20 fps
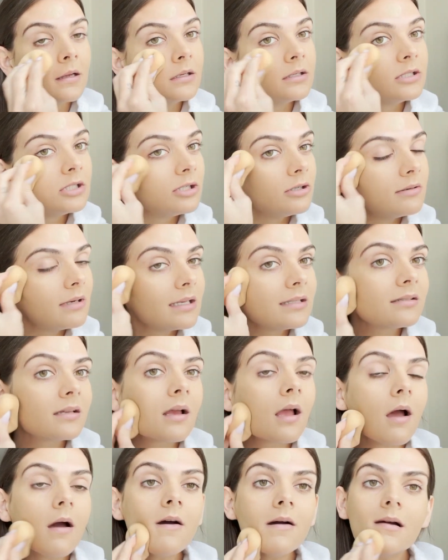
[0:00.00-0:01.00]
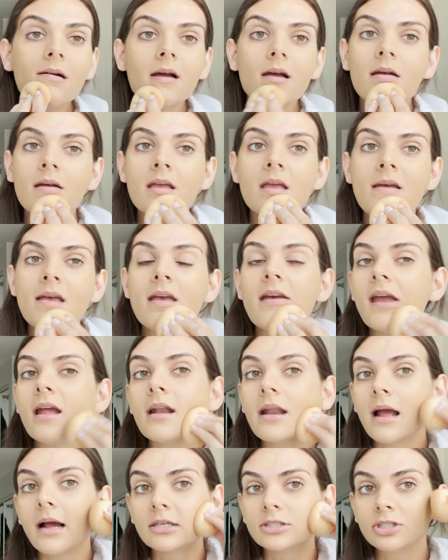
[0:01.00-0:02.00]
2 days ago, and
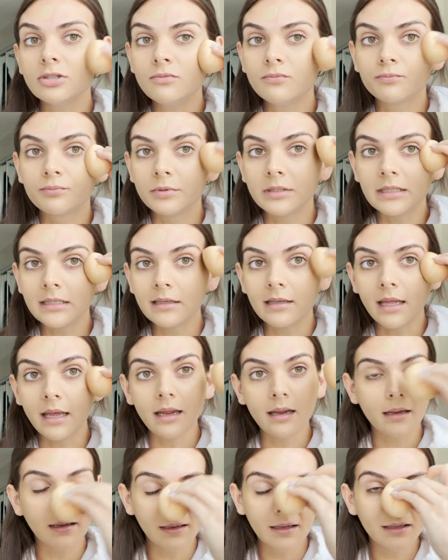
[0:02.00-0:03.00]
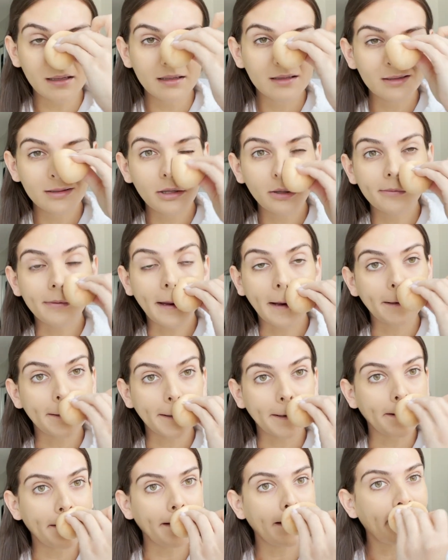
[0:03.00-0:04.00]
I actually really like the way it
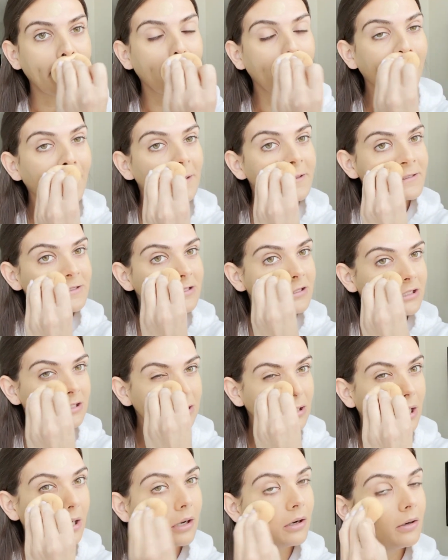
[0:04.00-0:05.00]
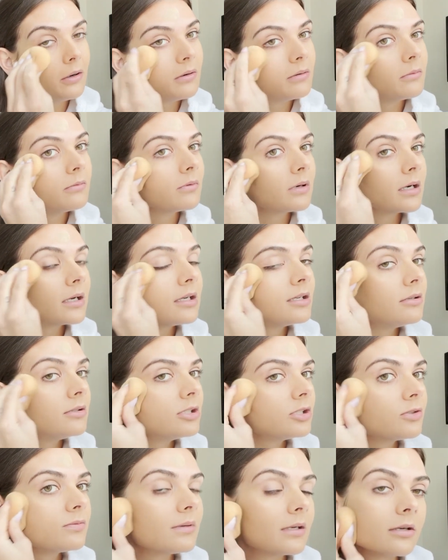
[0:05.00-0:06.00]
turned out. So we're gonna
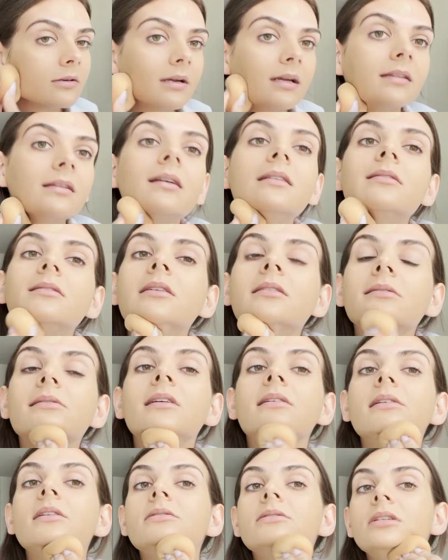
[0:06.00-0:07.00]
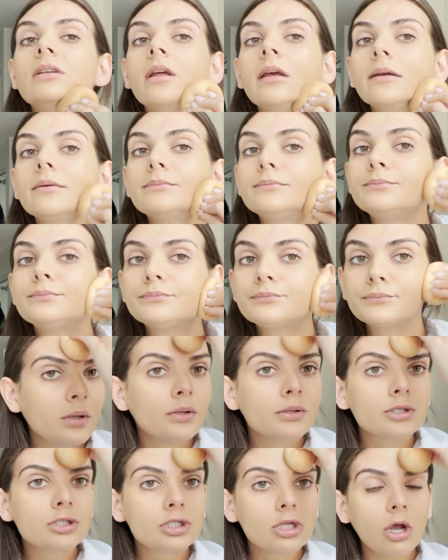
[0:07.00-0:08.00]
just recreate that look again today.
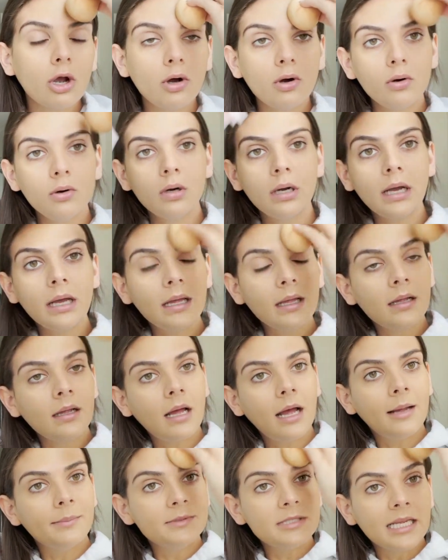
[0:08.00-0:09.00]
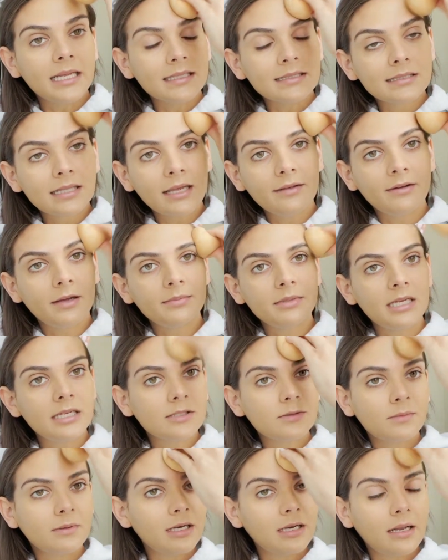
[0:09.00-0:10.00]
So updates, life
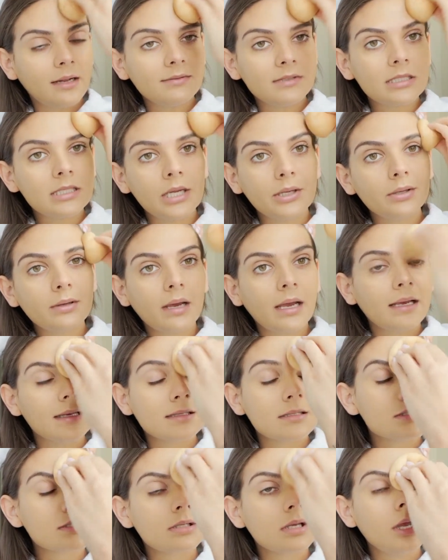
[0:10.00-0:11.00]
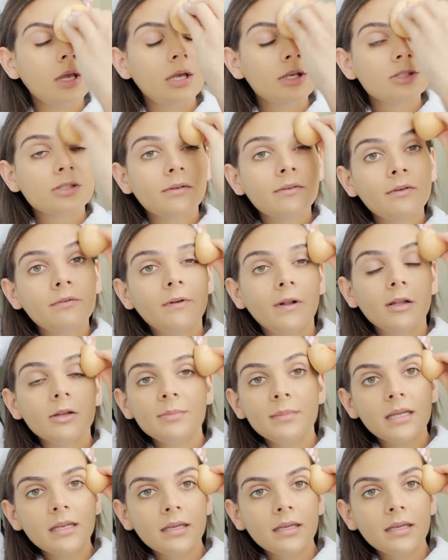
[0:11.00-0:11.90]
updates. What did I have to tell you guys? So if you follow me on